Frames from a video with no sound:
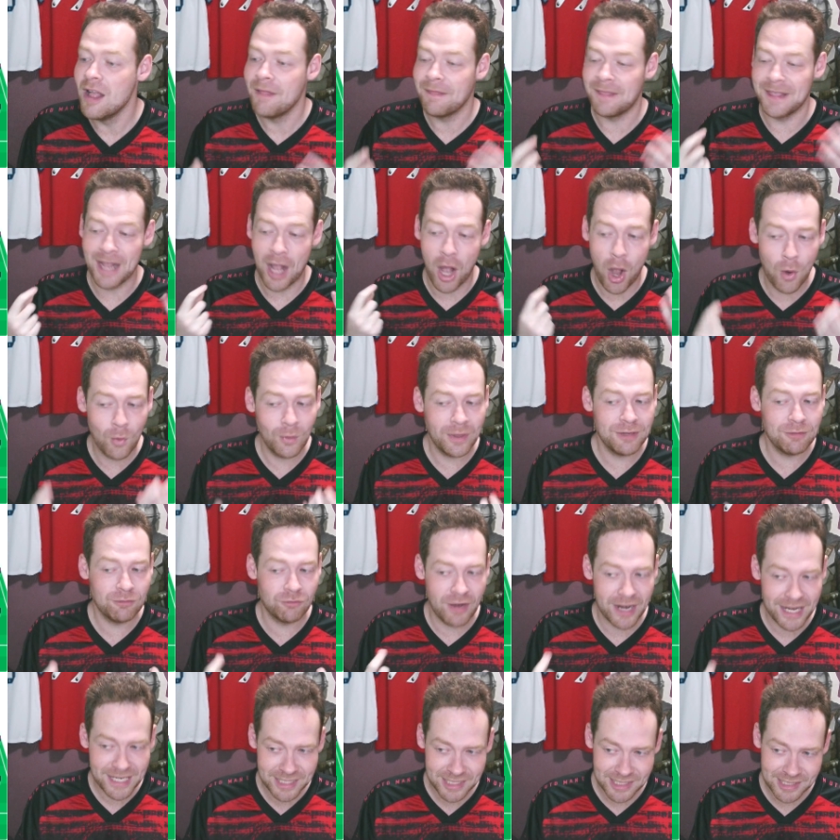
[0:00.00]
The only
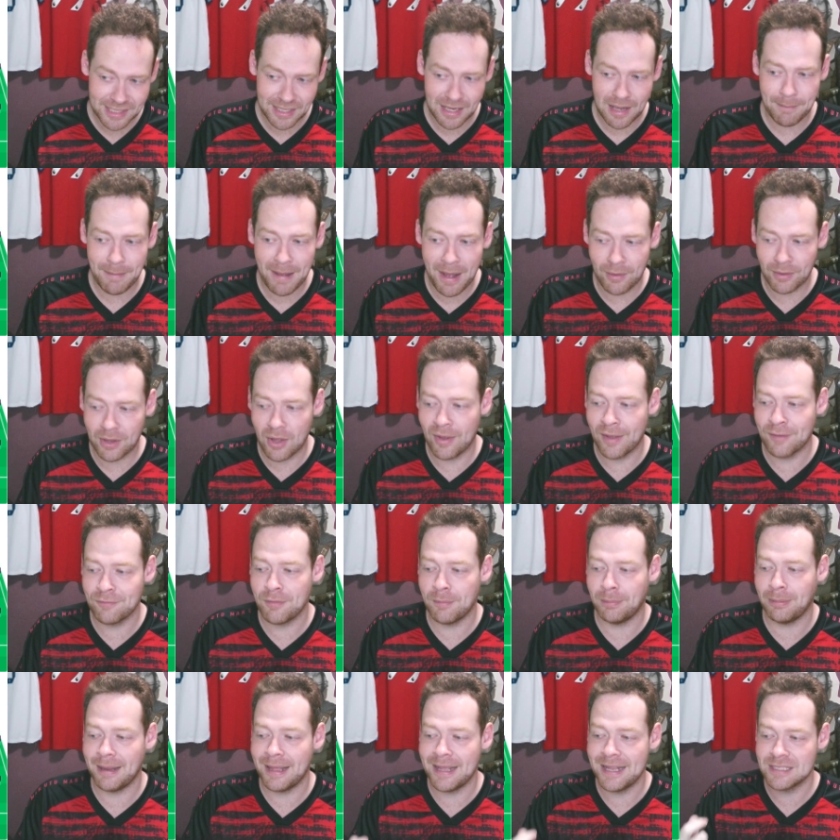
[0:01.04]
risk about going for
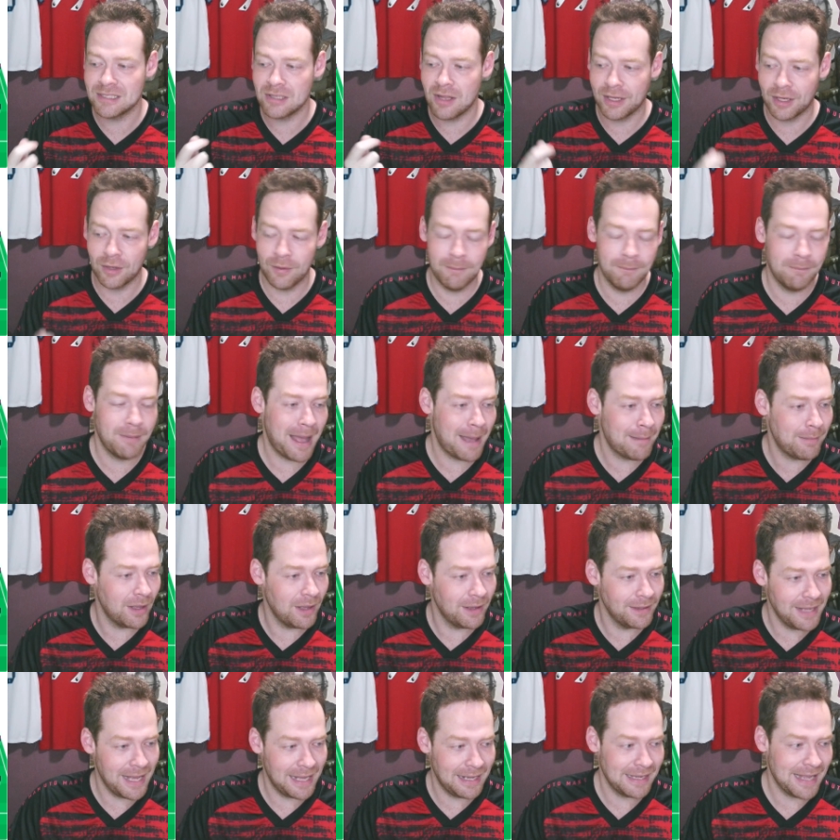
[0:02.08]
players like Mbama
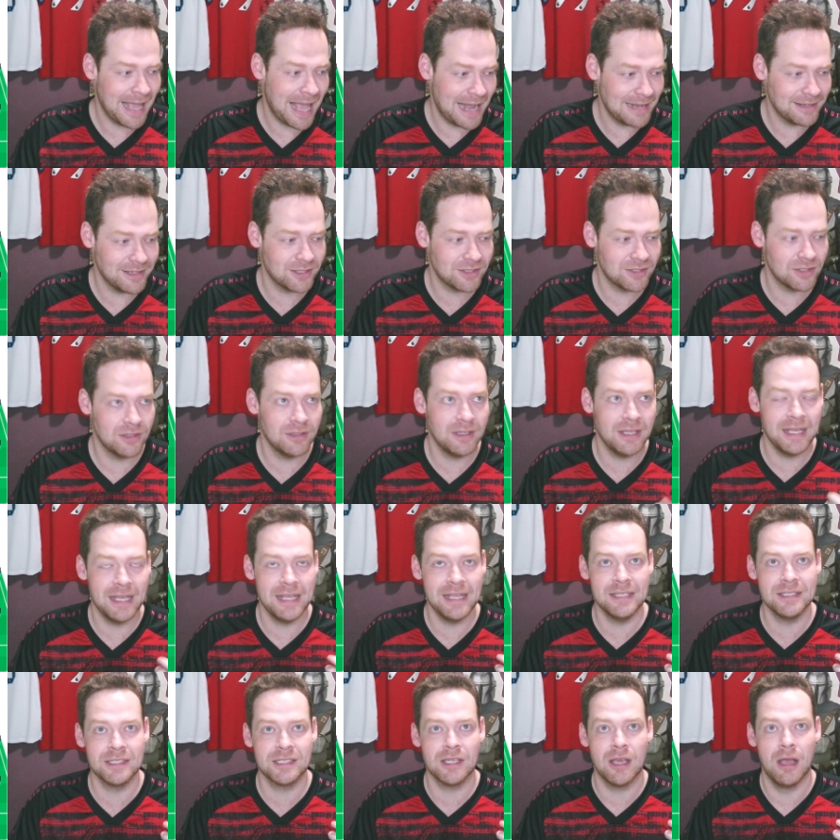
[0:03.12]
and Elliot Anderson
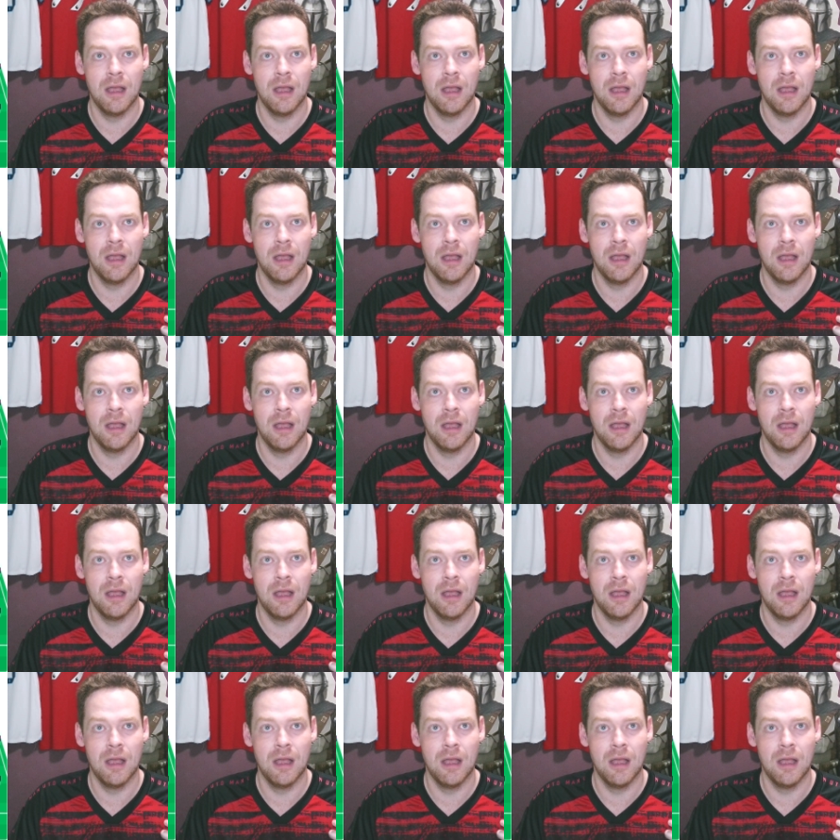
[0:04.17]
is